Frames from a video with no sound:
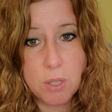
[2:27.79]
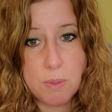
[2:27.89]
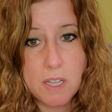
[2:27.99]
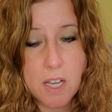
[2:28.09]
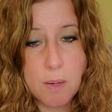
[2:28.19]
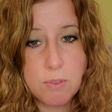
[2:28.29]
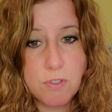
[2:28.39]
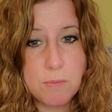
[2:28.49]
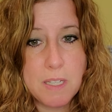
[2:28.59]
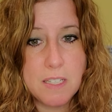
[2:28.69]
The Three of Cups
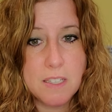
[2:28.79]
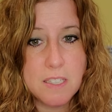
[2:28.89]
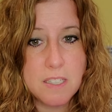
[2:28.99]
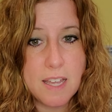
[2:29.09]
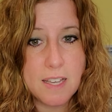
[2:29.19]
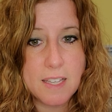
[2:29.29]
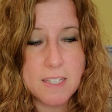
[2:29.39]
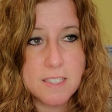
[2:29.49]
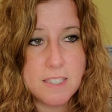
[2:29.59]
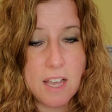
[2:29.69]
for me in this deck
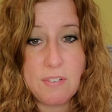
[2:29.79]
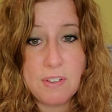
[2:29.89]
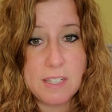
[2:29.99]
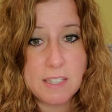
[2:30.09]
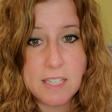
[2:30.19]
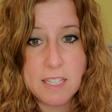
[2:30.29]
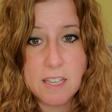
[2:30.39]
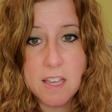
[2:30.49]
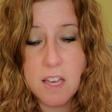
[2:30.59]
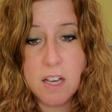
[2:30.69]
is
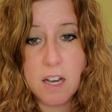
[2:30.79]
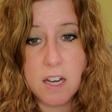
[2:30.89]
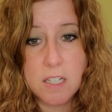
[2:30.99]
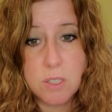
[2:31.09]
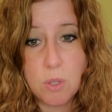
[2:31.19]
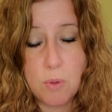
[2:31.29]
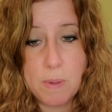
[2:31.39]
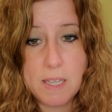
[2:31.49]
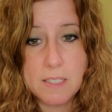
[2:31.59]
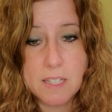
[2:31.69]
definitely uh, a
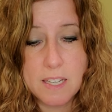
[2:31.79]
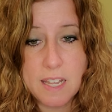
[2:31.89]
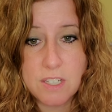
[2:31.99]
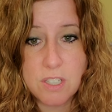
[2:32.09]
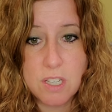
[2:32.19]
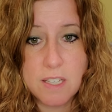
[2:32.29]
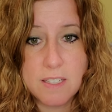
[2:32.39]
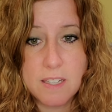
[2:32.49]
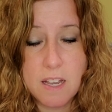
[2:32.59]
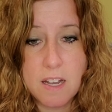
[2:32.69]
soulmate
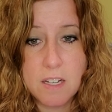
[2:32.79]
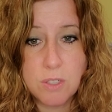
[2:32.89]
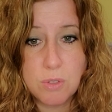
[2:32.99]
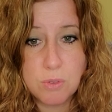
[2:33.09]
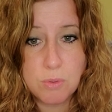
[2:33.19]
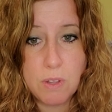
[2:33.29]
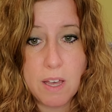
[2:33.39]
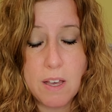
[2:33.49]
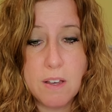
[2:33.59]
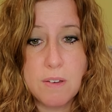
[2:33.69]
connection, uh, true
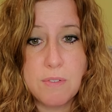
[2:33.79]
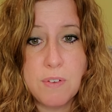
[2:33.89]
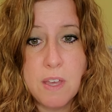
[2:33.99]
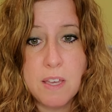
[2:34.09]
love.